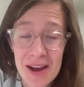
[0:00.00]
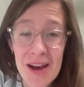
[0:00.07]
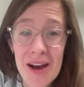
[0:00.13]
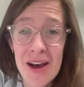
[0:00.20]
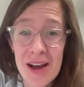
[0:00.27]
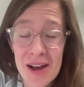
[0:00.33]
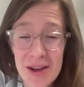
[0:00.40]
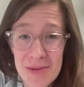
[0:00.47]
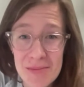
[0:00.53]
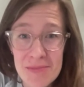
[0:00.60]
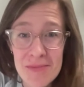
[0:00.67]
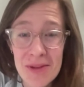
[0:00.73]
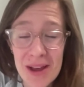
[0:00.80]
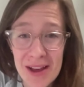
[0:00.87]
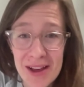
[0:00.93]

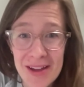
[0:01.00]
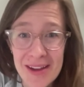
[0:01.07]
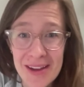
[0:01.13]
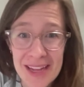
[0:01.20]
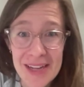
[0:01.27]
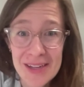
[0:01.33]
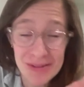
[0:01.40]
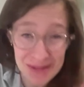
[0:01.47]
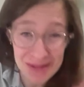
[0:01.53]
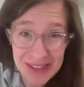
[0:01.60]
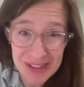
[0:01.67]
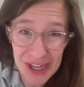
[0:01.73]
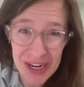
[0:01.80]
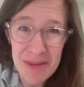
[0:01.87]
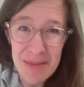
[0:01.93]
Um, uh, again,
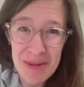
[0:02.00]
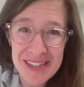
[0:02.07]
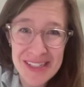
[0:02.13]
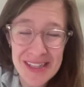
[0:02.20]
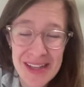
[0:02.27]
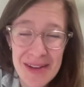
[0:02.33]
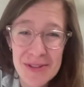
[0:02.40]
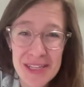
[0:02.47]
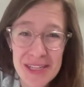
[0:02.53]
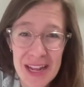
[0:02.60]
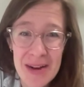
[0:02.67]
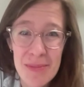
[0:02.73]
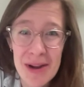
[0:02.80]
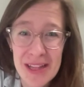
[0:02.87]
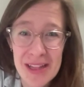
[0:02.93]
checking medicine levels and
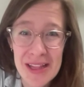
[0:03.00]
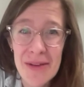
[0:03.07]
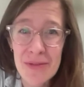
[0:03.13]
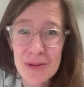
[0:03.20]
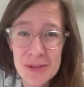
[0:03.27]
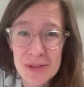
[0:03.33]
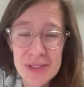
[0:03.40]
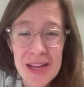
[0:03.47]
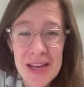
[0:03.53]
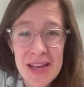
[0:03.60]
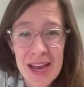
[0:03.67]
antibody levels.